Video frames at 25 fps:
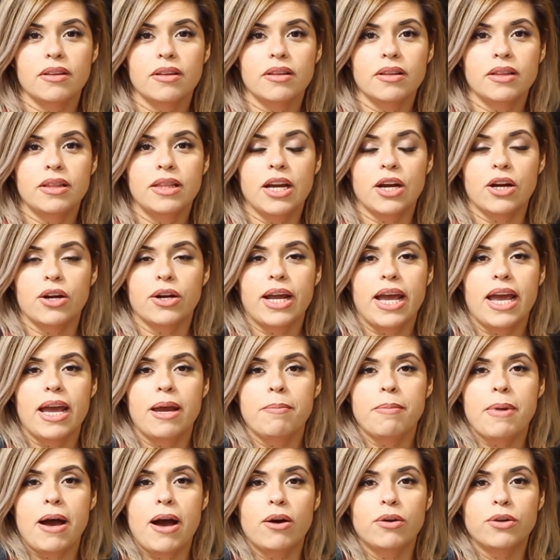there
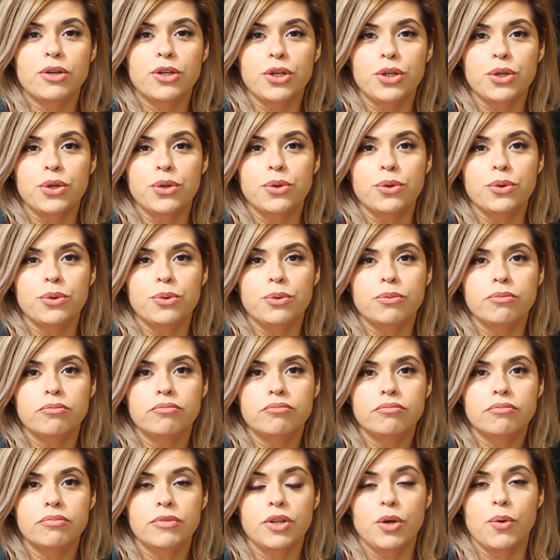came out
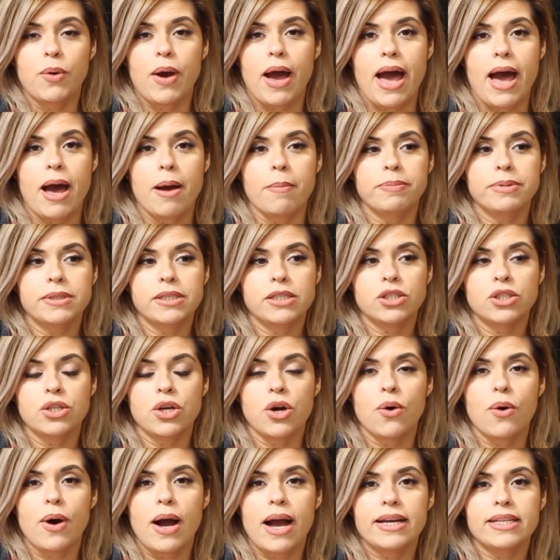new apps.
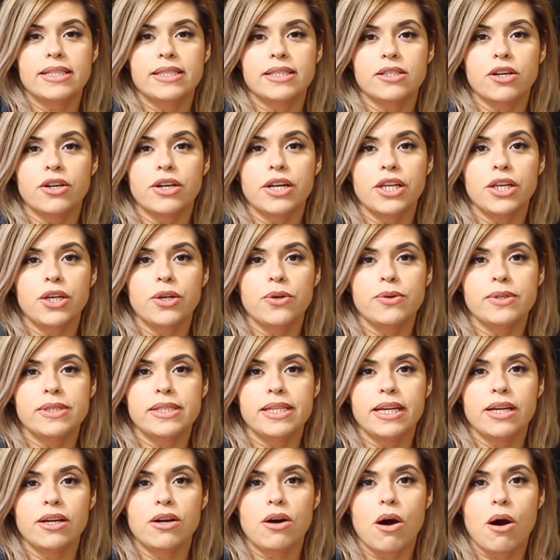So I started
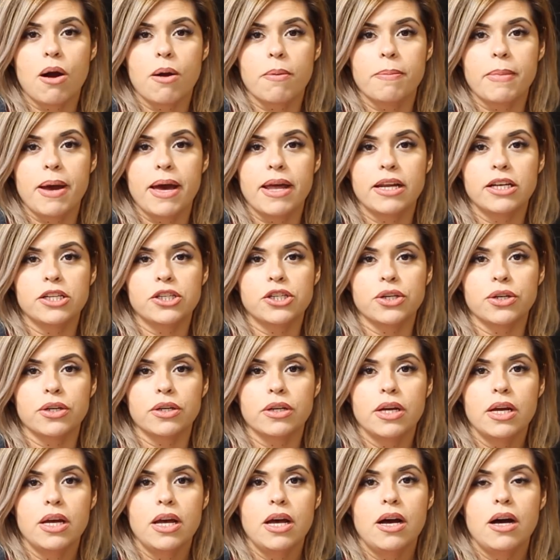using Carb
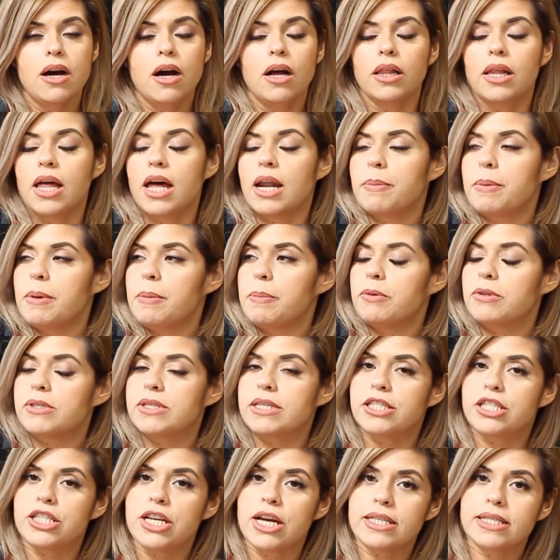Manager. A lot of people
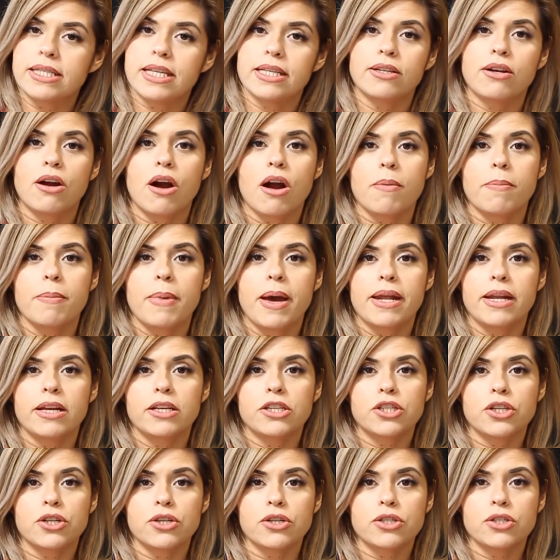suggested Carb
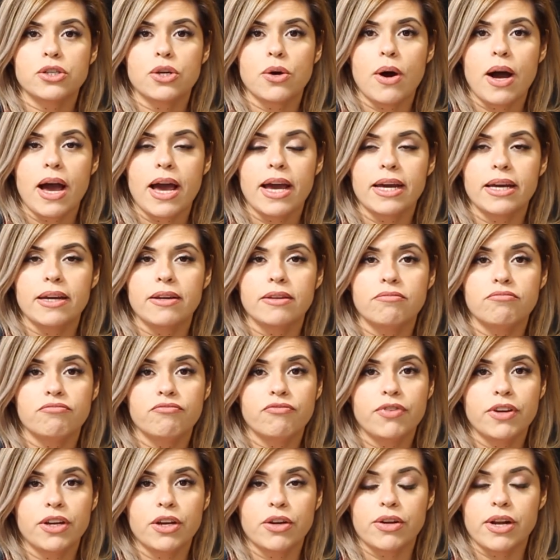Manager, so I
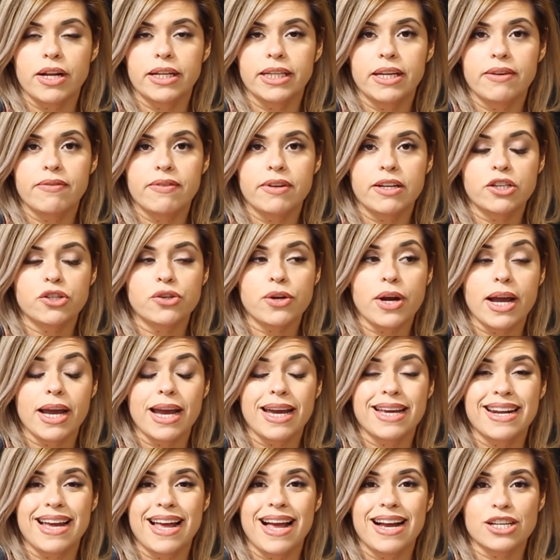figured I'd give it a try,
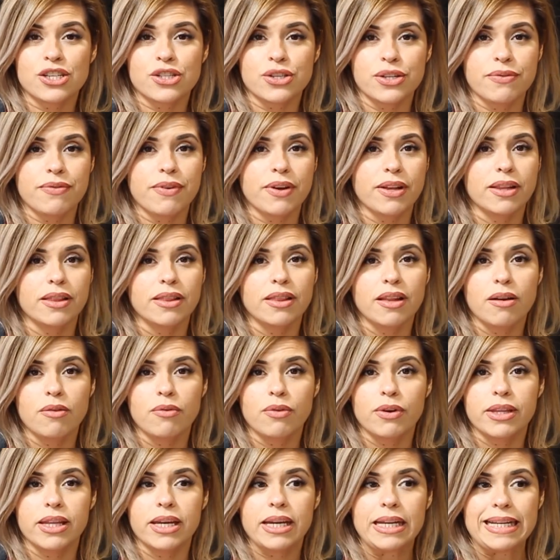and I actually fell in love
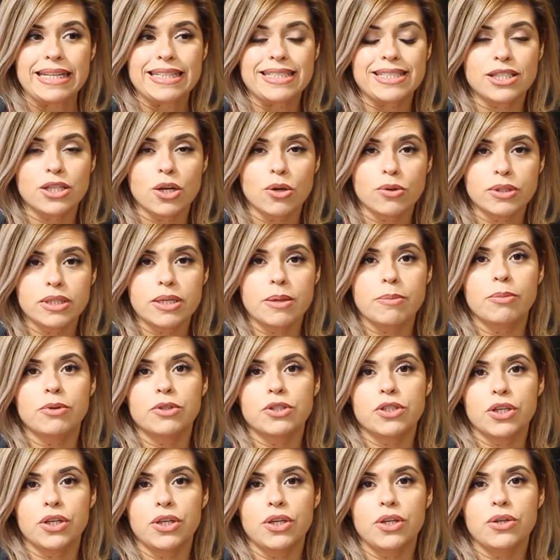with it. It's so simple
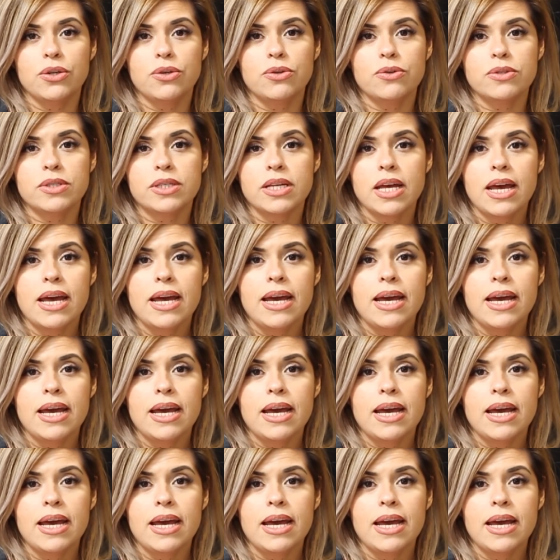to use.